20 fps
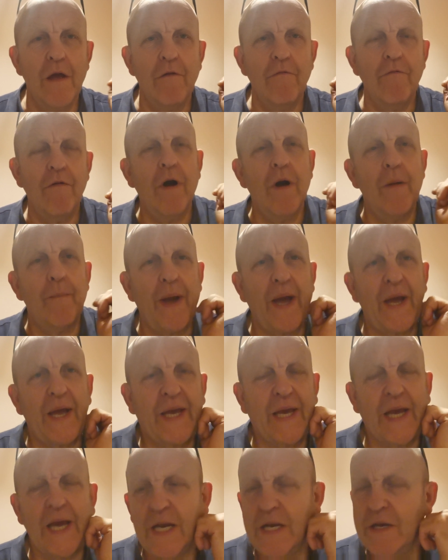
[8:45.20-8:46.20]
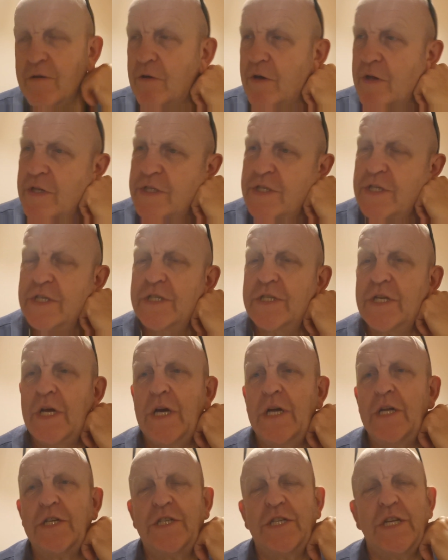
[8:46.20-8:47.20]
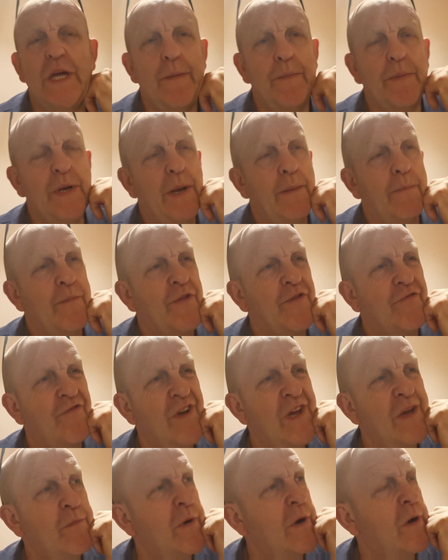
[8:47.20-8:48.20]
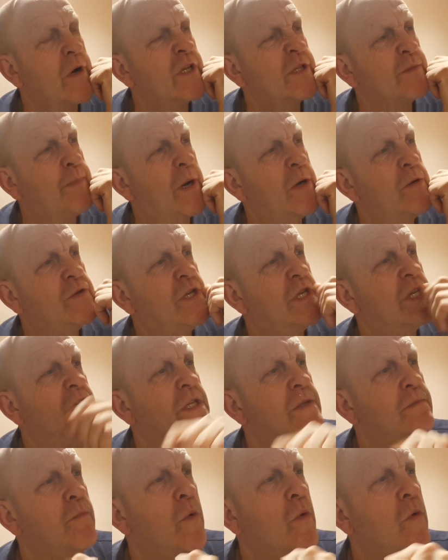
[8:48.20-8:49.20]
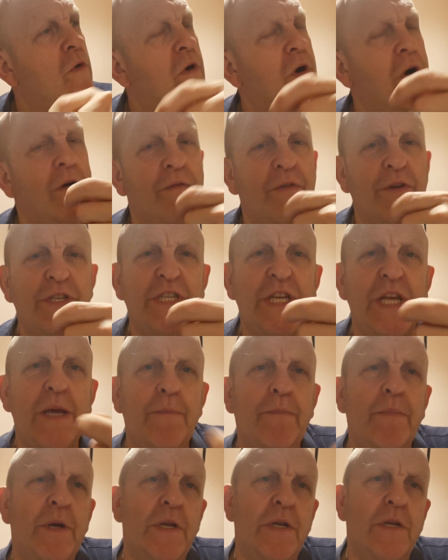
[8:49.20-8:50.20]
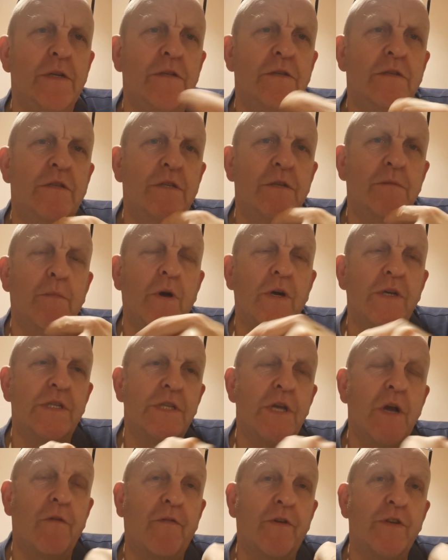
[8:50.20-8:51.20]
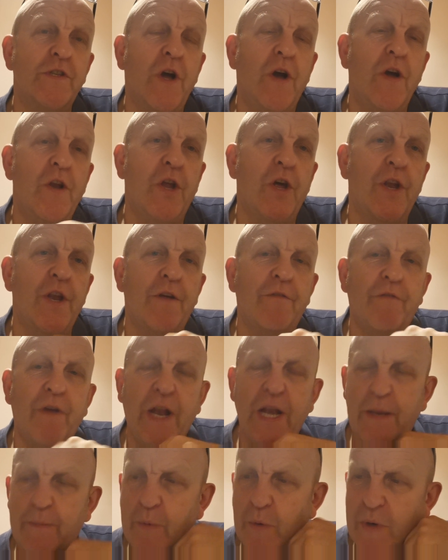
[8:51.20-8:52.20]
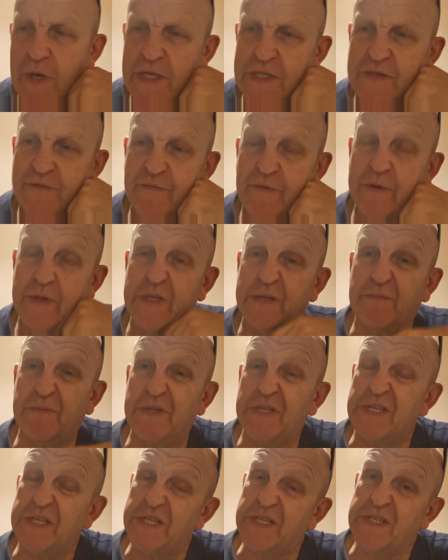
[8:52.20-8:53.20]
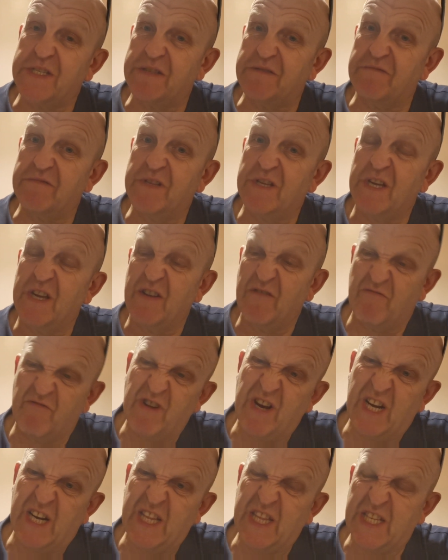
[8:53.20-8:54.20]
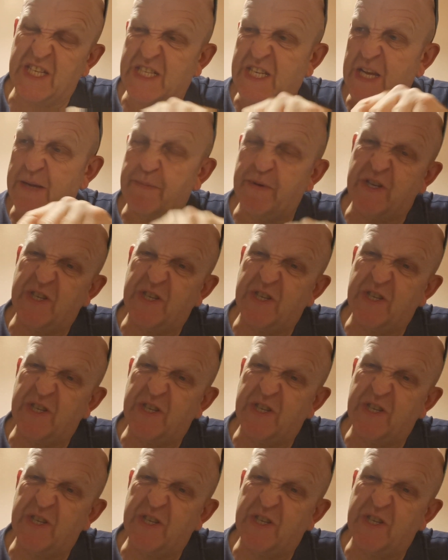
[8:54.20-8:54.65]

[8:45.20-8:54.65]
Right, back again. Right, this is tip number 3. Well, I suppose this is more of a tip to myself, because I learned a valuable lesson from this, but this isn't really the tip.